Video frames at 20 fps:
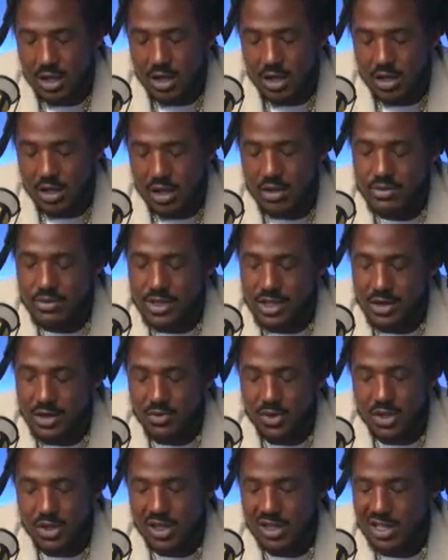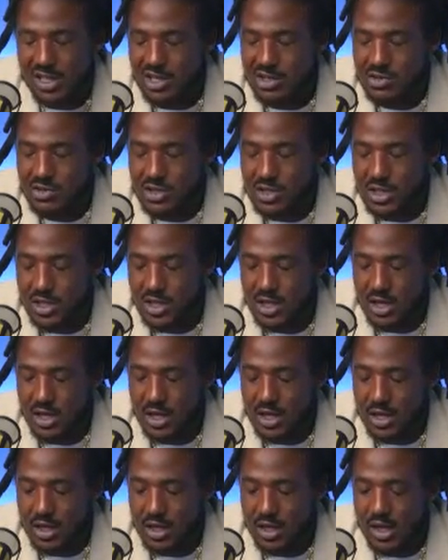you know what I'm saying, with the literacy,
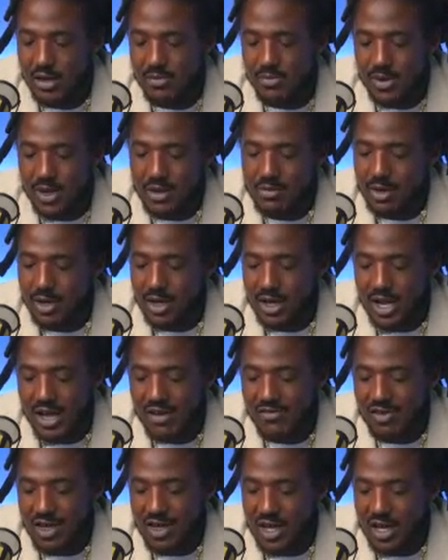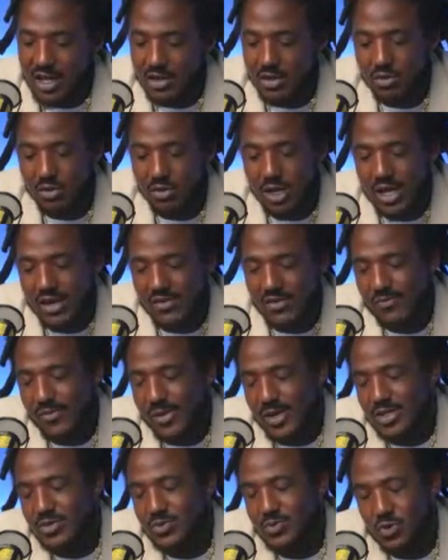they'll be able to navigate through life
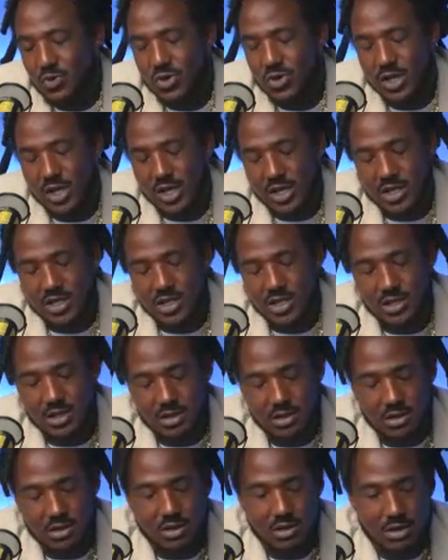much more easier.